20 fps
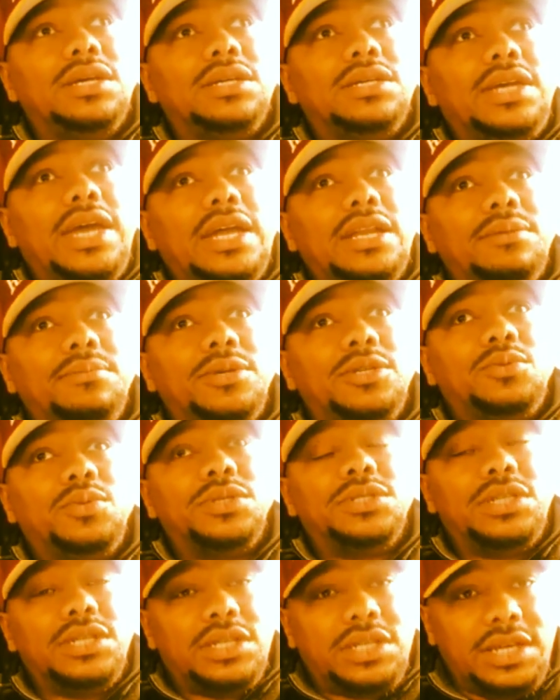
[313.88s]
cannabis
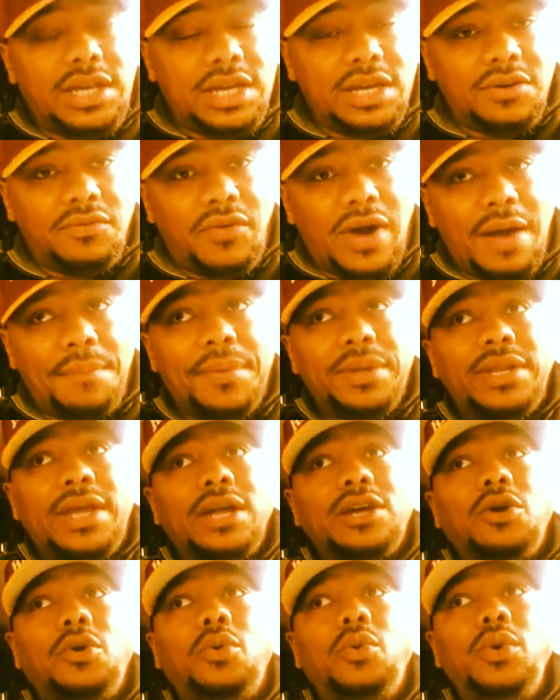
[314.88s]
was the king of rap, and
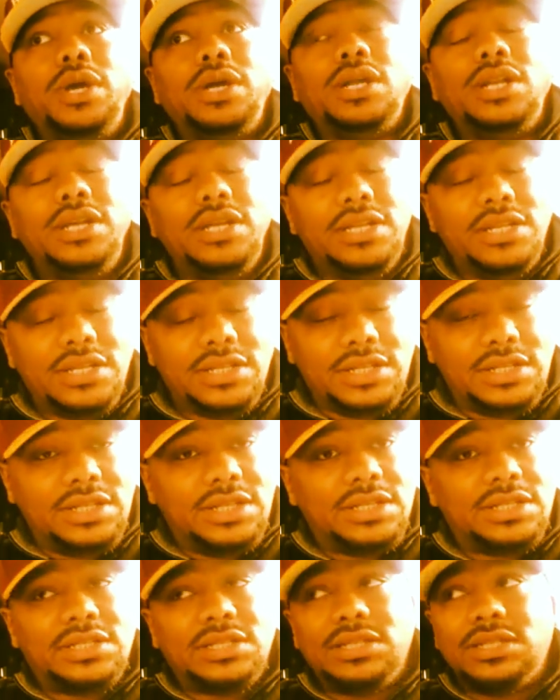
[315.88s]
that quickly
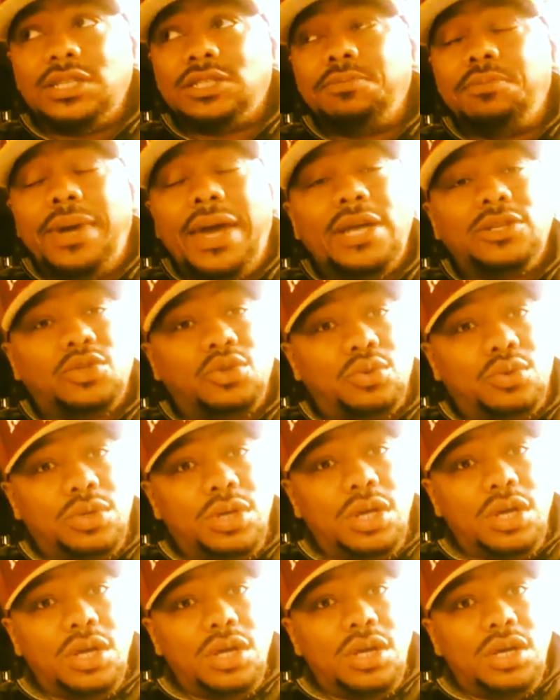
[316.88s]
dismantled
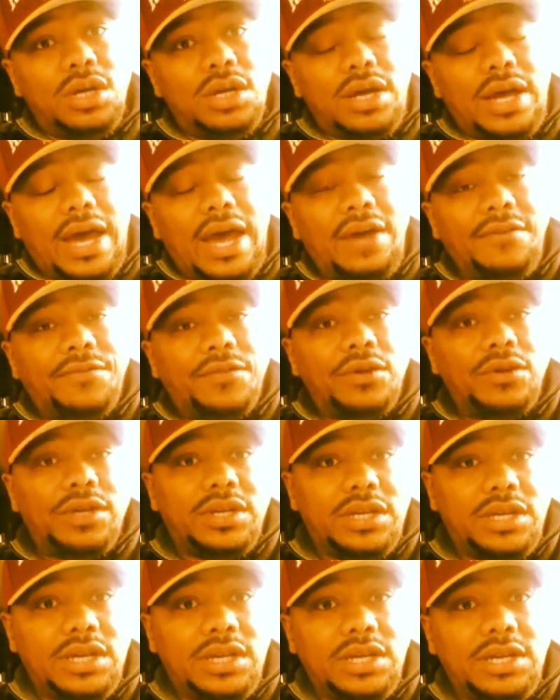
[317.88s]
after
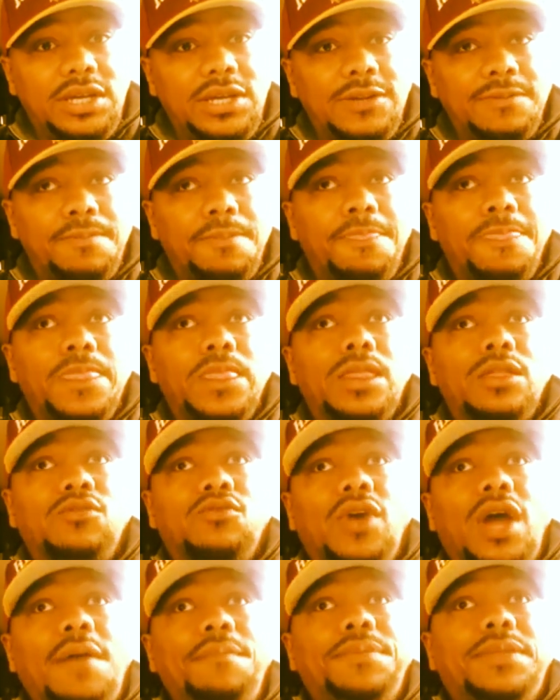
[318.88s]
he
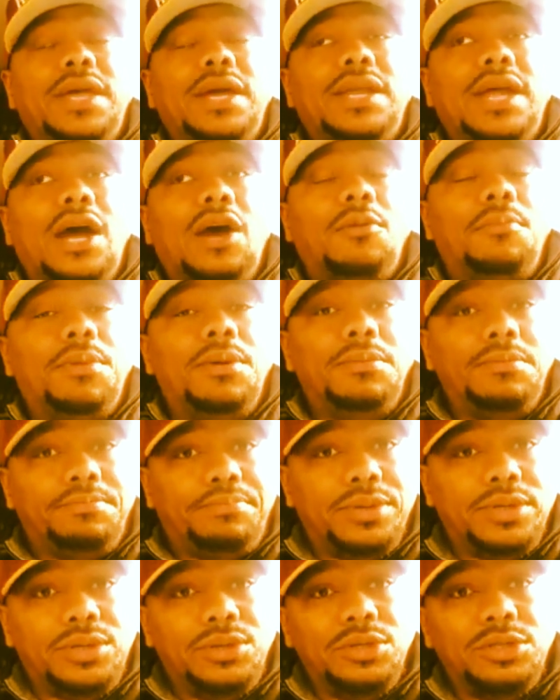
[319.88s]
dropped that album
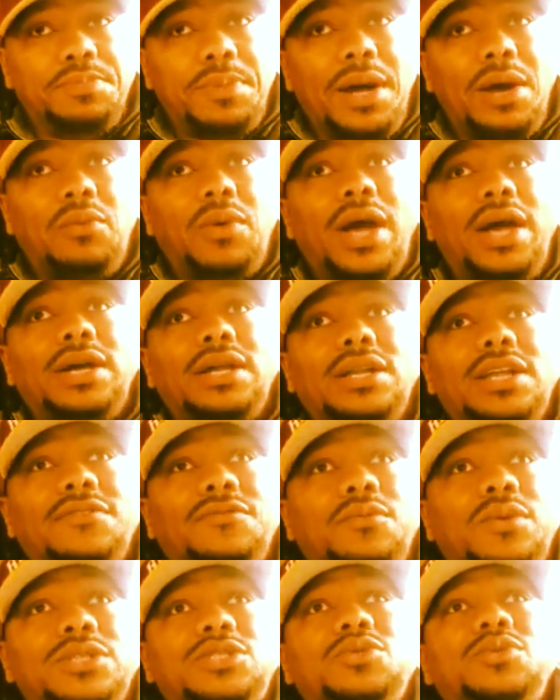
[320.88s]
produced by
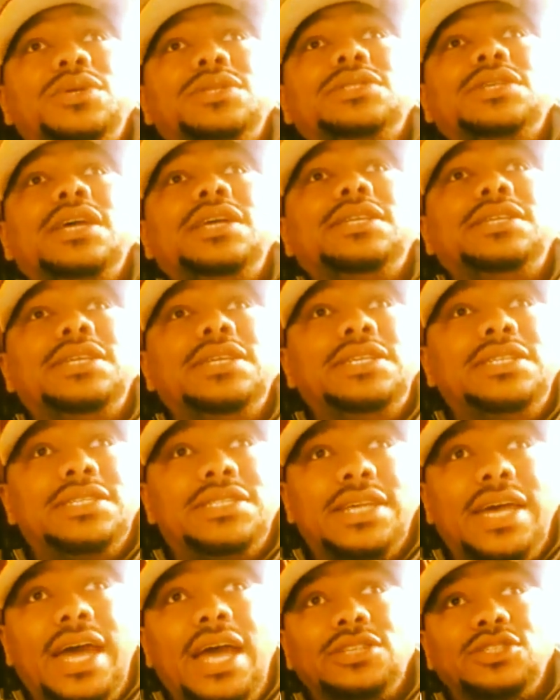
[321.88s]
Wyclef, which was a
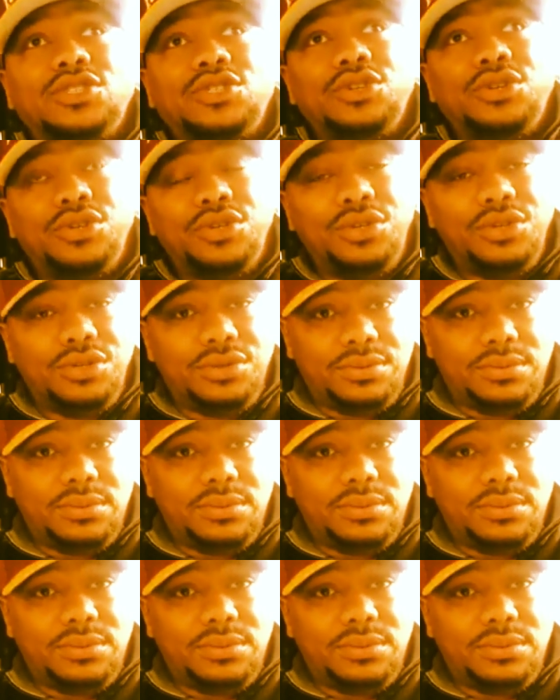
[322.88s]
disaster.